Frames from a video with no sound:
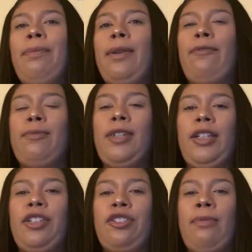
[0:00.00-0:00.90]
from
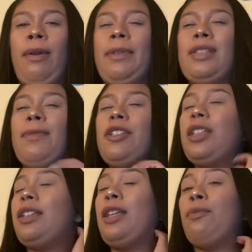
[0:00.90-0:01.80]
talking shit about me. Especially
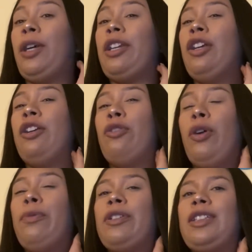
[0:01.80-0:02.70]
thing 1,
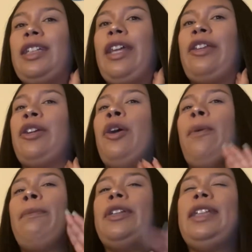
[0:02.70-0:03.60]
knowing we're together,
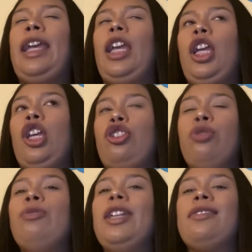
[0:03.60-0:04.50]
but yet
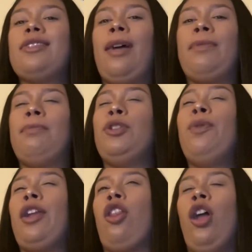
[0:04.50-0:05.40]
you didn't stop them. You
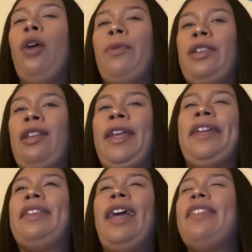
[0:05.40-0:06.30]
went along with it.
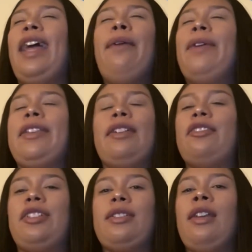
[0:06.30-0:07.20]
Like, that right there
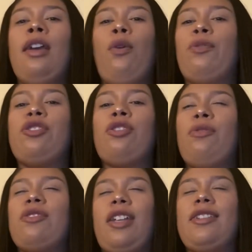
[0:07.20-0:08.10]
just was so
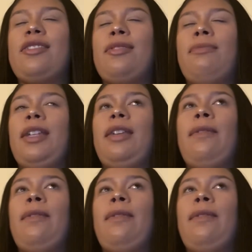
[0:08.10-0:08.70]
sus to me.